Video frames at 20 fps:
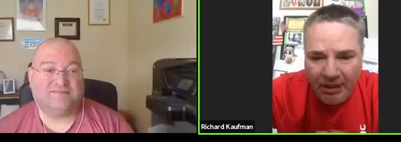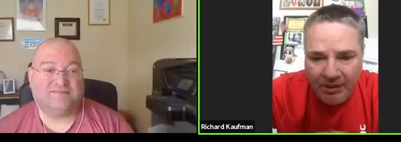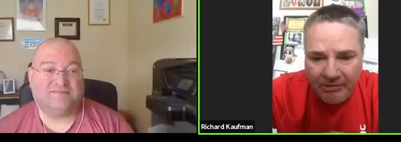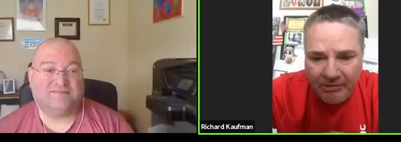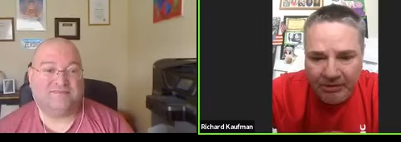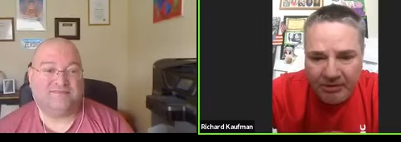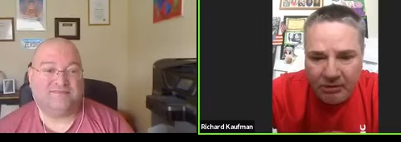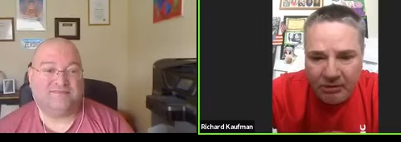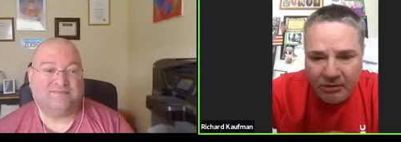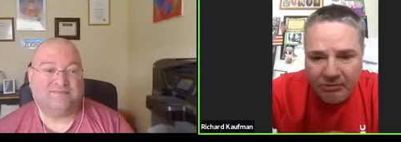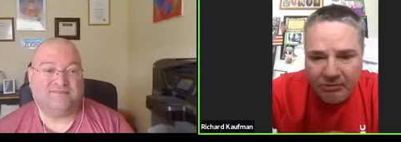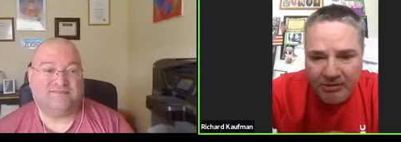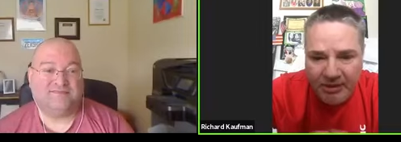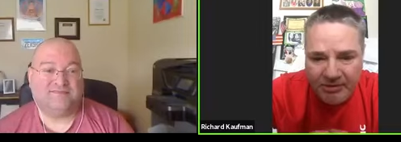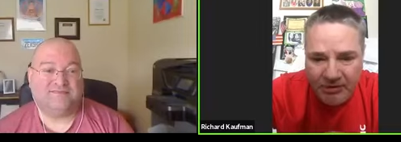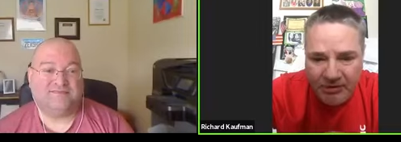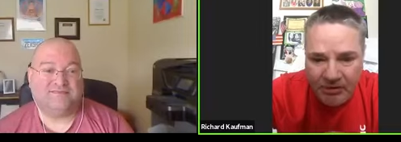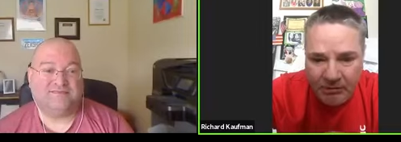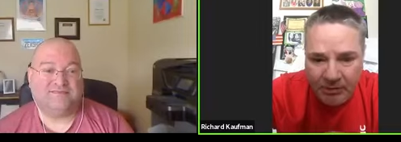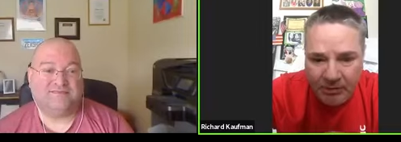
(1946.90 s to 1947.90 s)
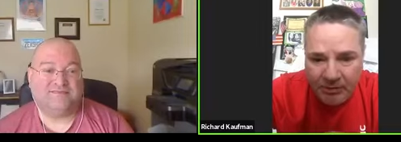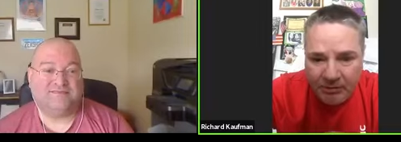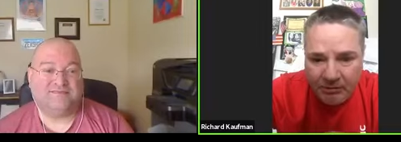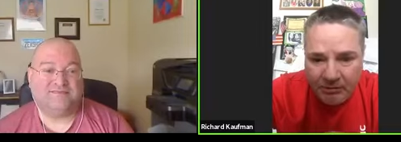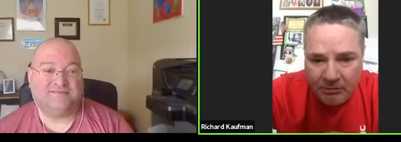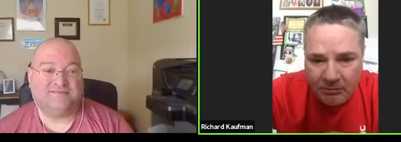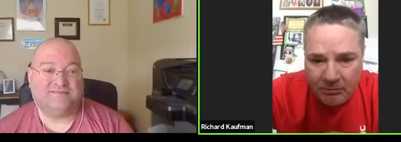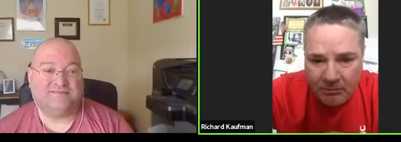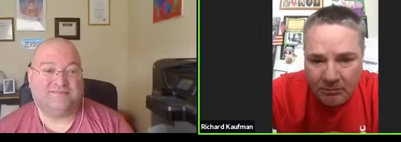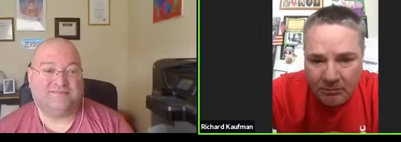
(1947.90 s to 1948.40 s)
Speaker 1: to do is message me
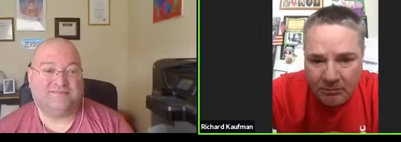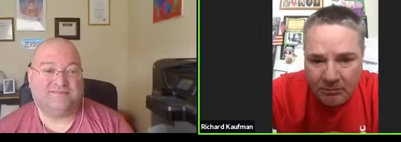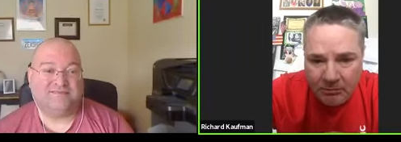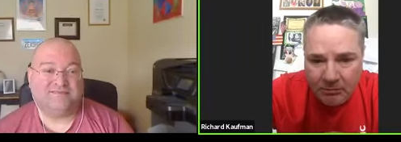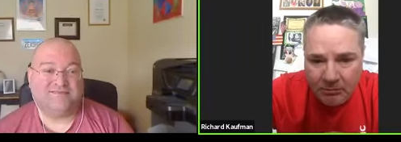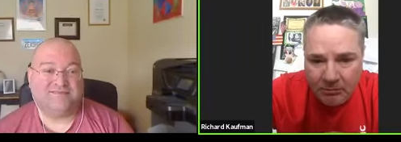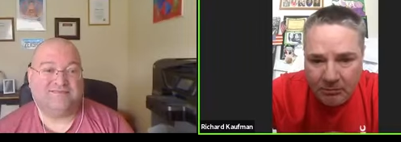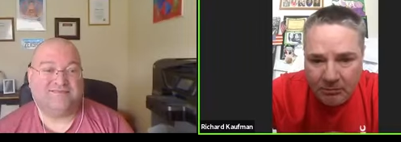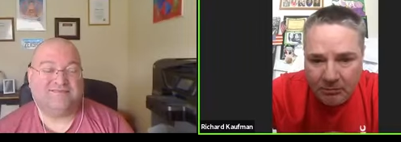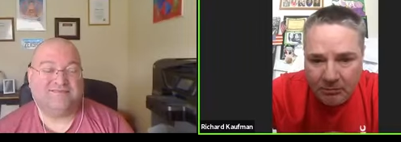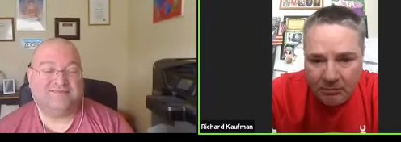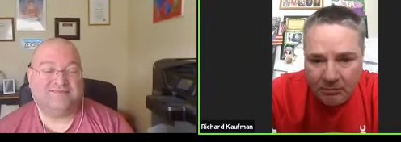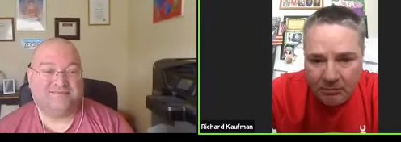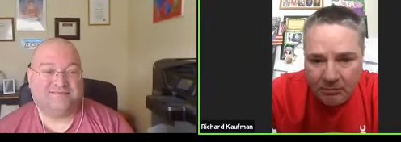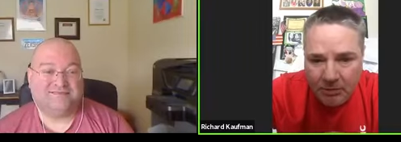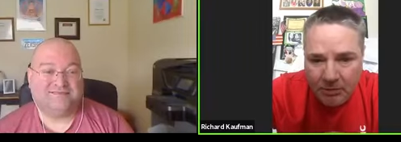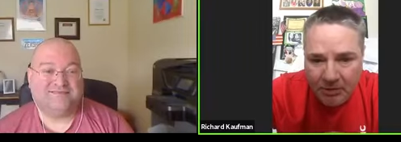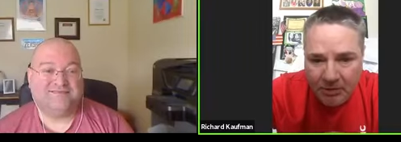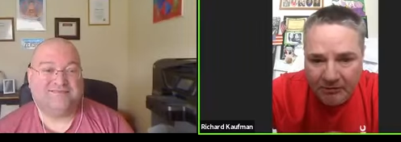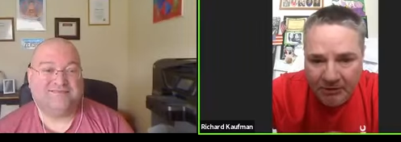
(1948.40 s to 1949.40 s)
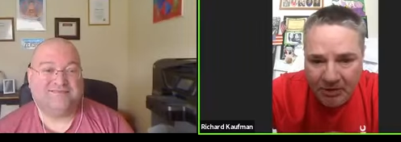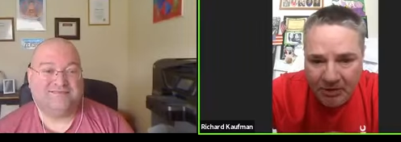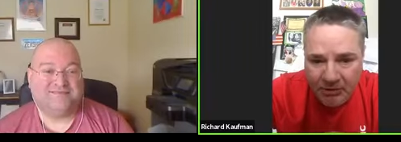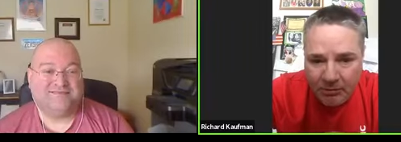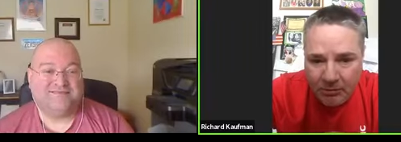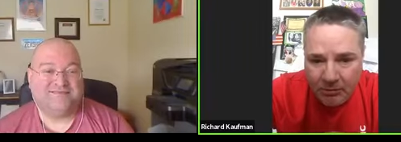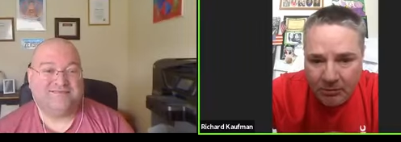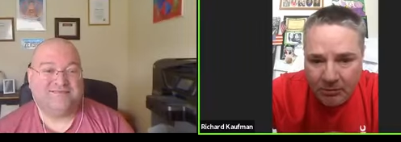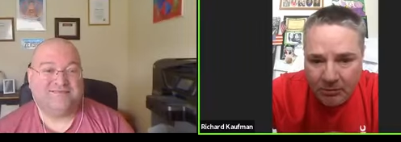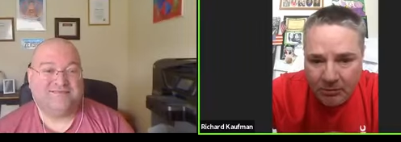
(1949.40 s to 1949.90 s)
on
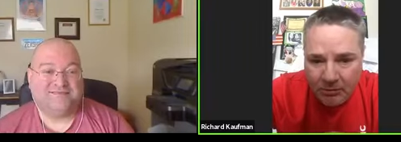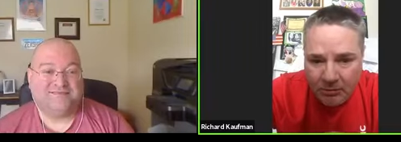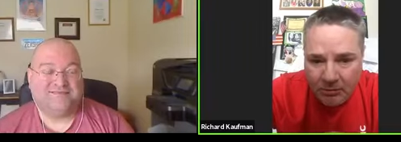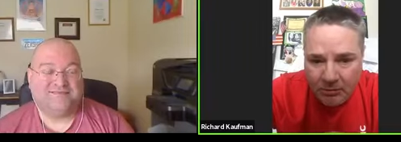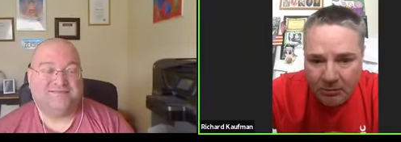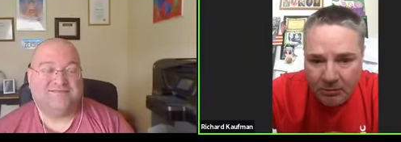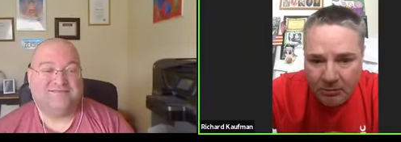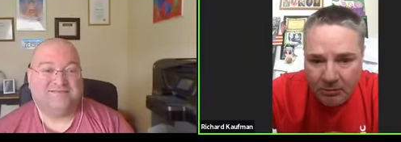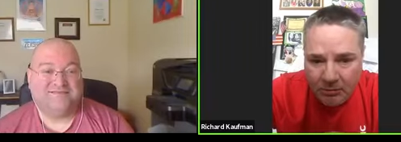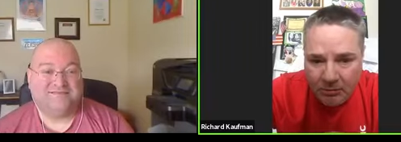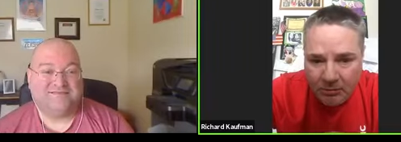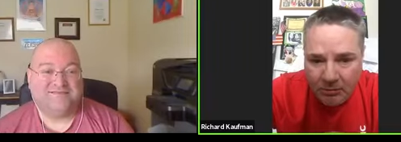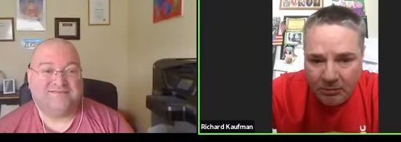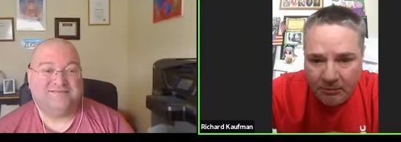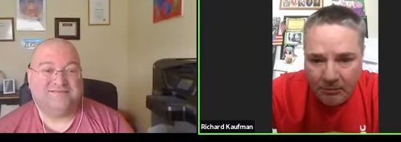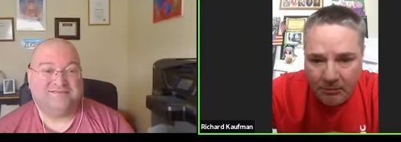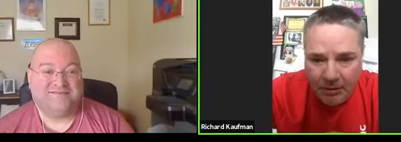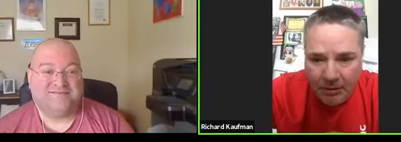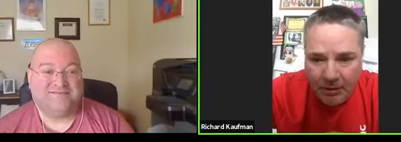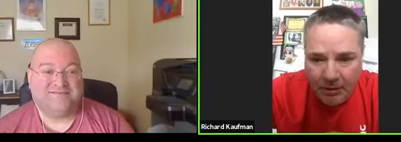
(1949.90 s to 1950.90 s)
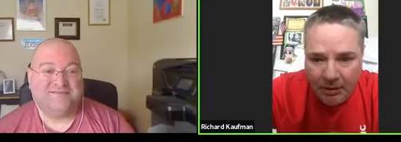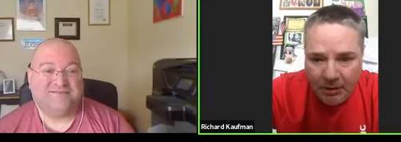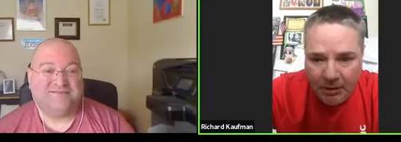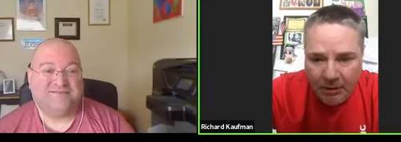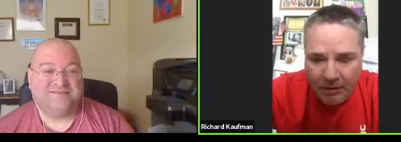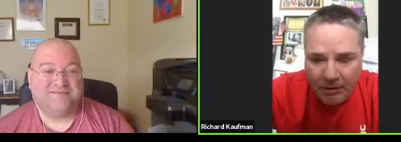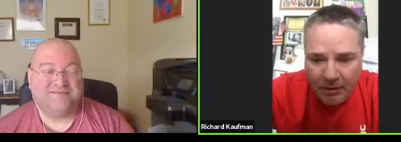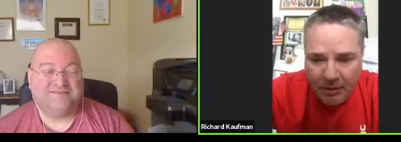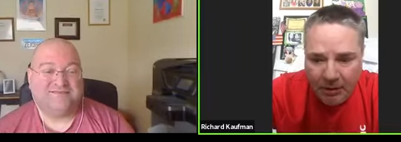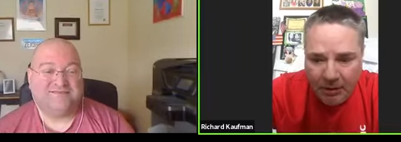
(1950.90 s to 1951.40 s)
Facebook.
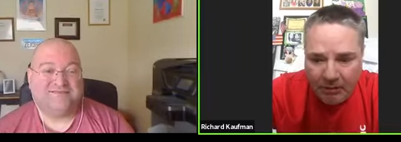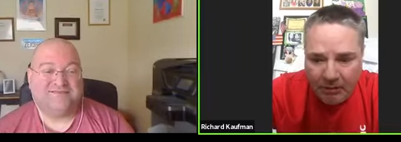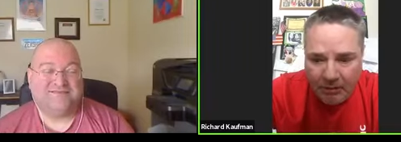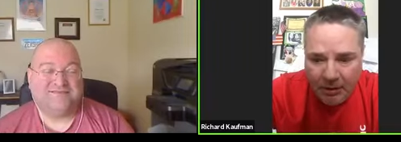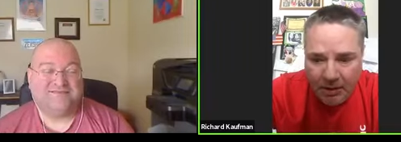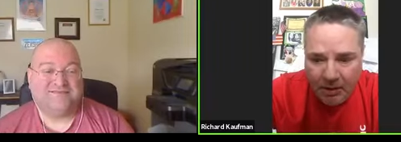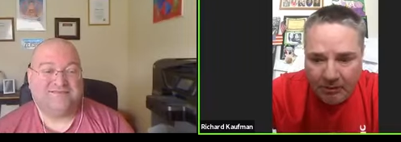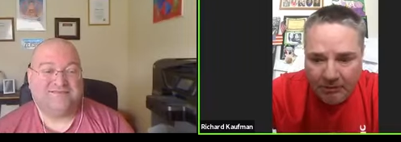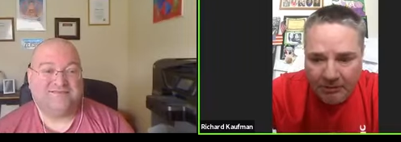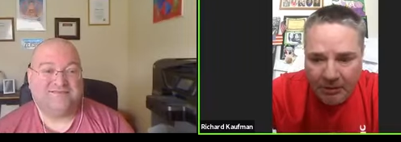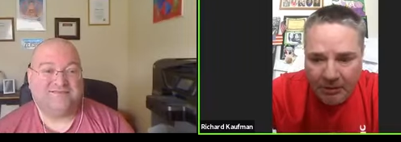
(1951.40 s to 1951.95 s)
And, um, I'm, I'm